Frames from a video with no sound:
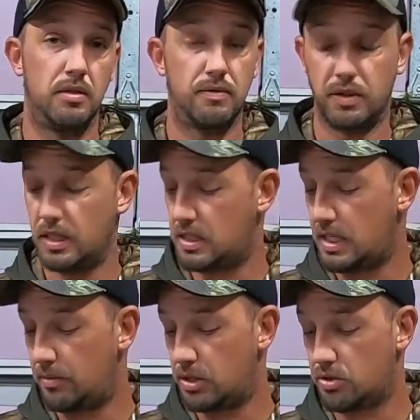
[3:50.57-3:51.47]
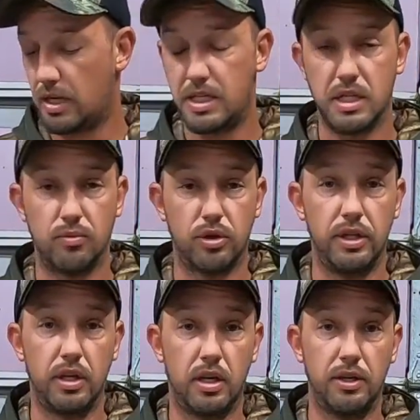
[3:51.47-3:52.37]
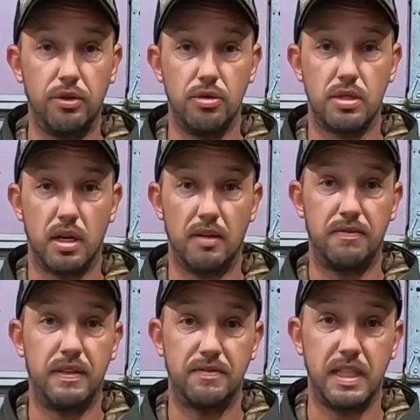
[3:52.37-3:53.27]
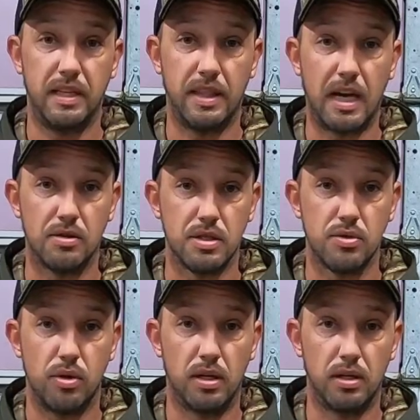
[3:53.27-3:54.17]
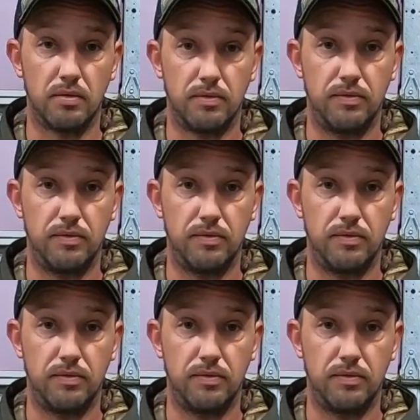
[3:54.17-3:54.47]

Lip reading: For this demonstration, we're going to use 15,000 square